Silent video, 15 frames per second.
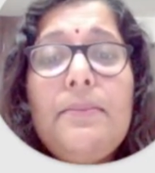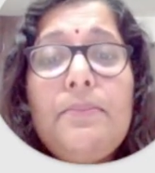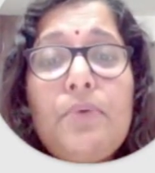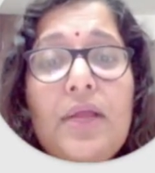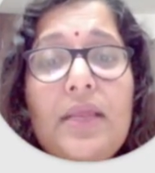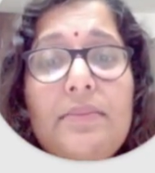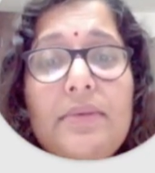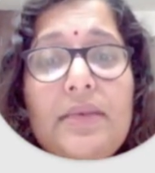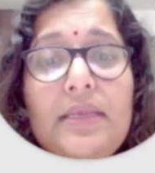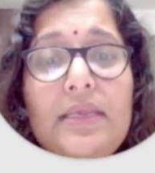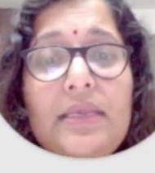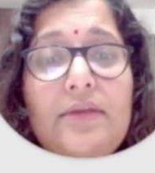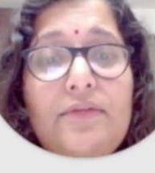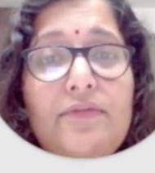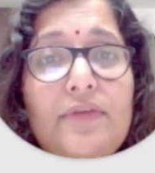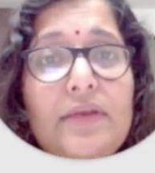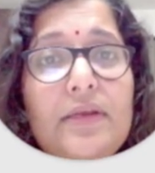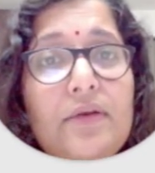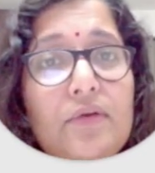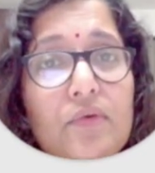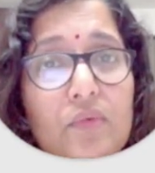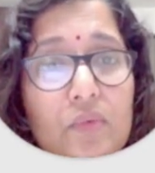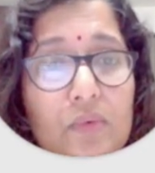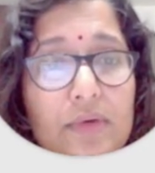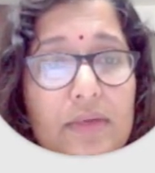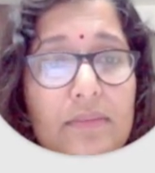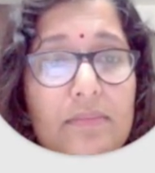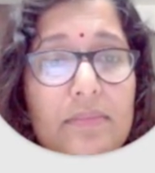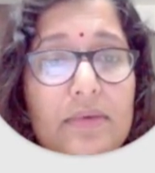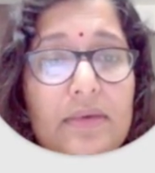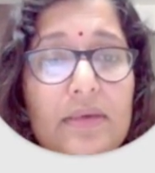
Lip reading: primary key field roll number.